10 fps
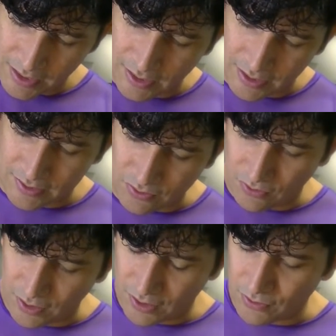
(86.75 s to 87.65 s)
It is
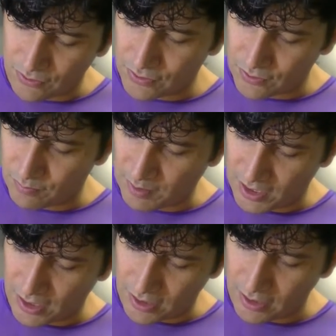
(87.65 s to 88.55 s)
only going to
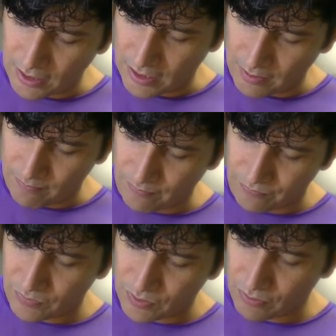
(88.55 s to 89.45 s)
be
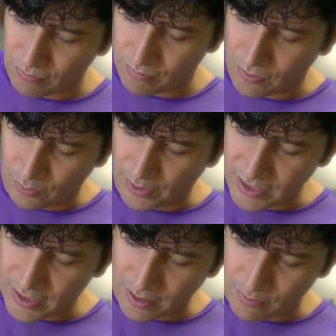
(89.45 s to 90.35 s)

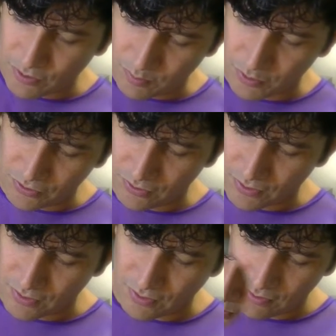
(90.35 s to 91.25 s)
3
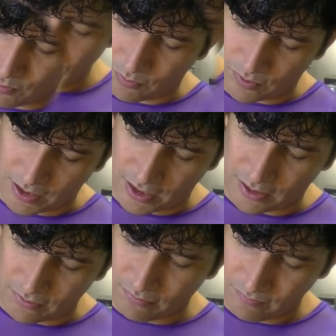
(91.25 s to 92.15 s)
tablespoons right
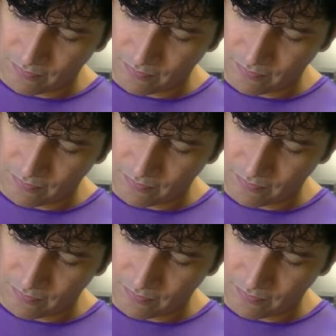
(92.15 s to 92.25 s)
now.